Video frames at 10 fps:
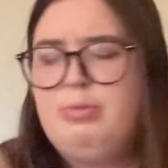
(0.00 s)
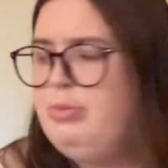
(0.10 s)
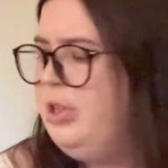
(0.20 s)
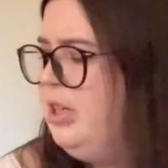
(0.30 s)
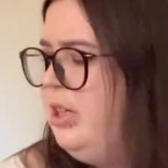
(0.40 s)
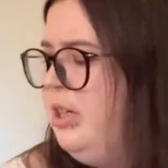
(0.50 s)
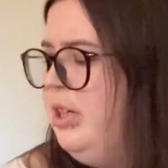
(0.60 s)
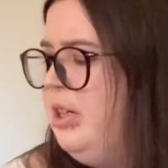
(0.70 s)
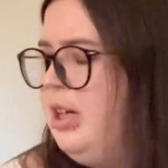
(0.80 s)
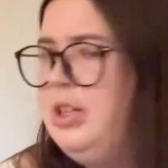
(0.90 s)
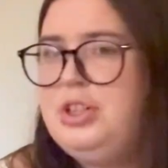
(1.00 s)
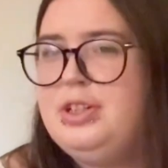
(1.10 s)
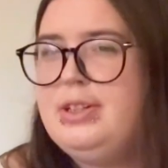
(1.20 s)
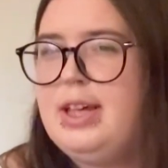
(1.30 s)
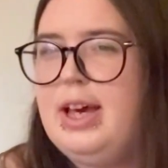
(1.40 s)
but I
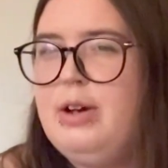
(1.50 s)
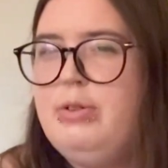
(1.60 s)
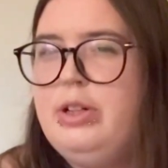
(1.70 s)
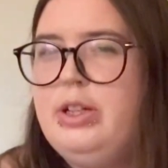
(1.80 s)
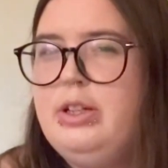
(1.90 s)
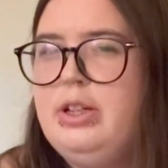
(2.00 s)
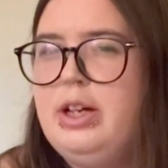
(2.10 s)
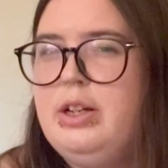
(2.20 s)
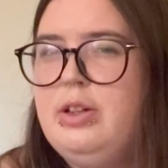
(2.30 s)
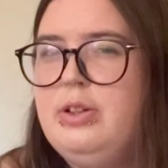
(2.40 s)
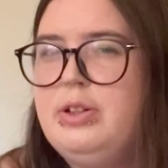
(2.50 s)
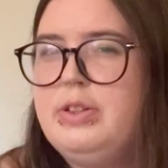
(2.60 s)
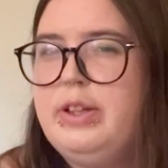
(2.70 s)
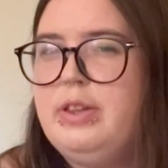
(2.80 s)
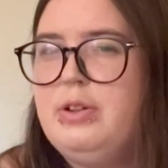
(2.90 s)
just counted and it looks
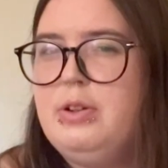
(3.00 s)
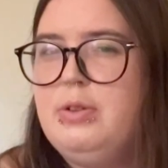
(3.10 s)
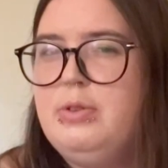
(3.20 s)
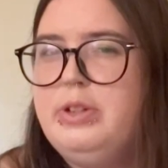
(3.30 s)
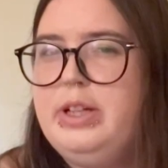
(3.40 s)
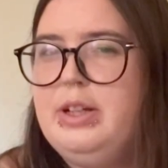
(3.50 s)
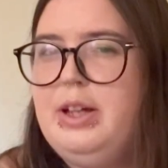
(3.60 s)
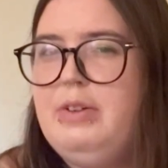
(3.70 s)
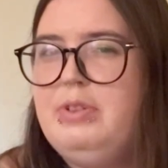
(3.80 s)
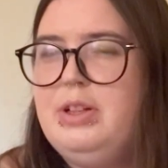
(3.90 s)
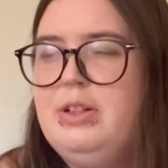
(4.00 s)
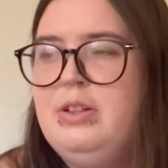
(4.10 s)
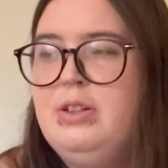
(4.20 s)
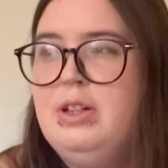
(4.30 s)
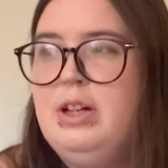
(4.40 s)
like there are only 11.
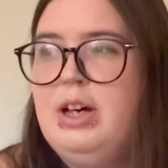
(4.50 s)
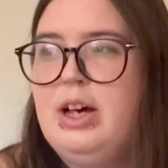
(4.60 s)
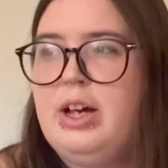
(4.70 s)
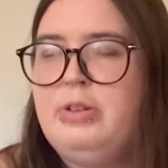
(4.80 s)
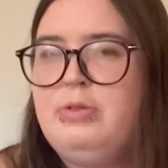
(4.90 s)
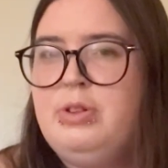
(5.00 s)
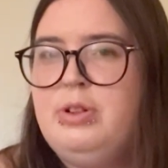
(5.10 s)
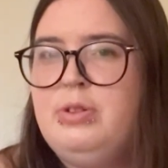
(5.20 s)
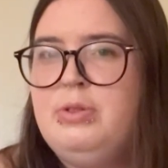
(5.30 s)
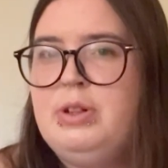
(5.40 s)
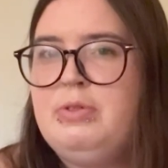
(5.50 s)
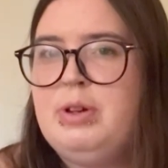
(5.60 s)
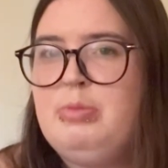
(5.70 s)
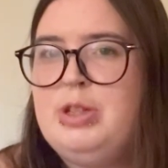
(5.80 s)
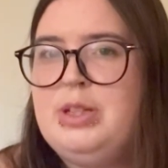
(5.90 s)
I don't know if
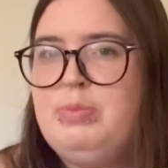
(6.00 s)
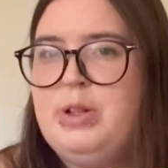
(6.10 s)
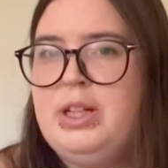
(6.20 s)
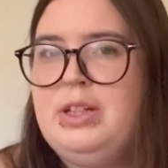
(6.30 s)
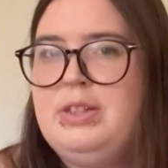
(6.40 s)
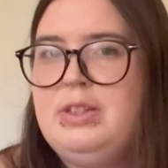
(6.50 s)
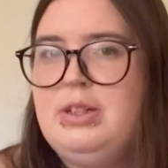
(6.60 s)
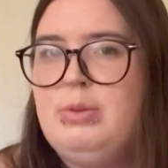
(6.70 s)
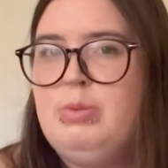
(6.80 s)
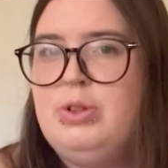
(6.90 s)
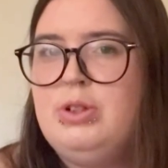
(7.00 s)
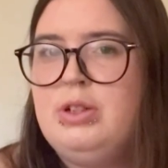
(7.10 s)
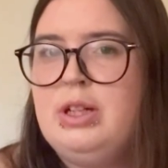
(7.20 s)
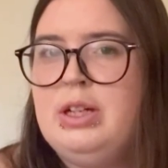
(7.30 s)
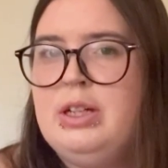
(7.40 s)
I misplaced a
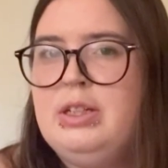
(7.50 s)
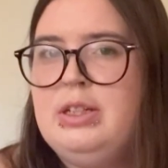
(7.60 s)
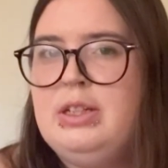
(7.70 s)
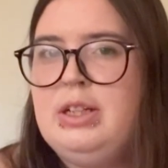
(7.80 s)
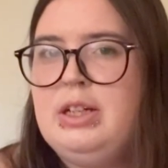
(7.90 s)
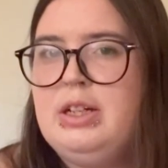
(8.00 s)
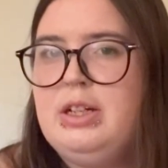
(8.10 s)
book and it didn't get